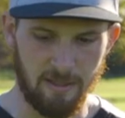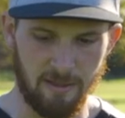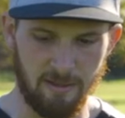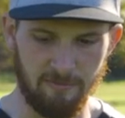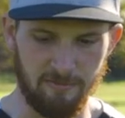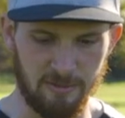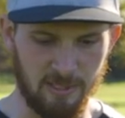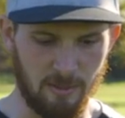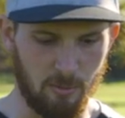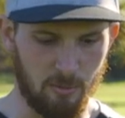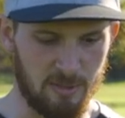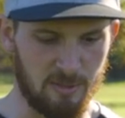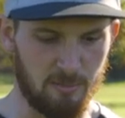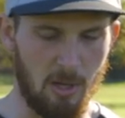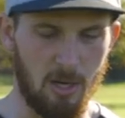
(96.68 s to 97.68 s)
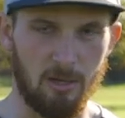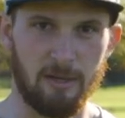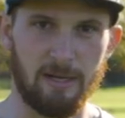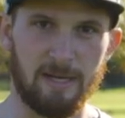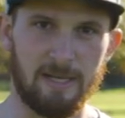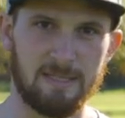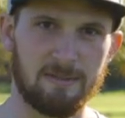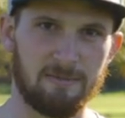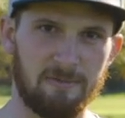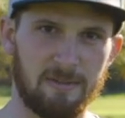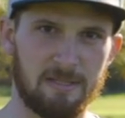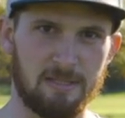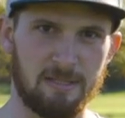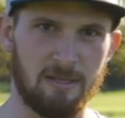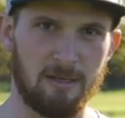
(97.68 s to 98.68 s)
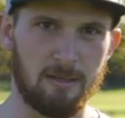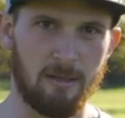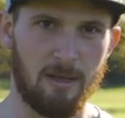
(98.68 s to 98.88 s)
and for someone with smaller hands, it fits in there a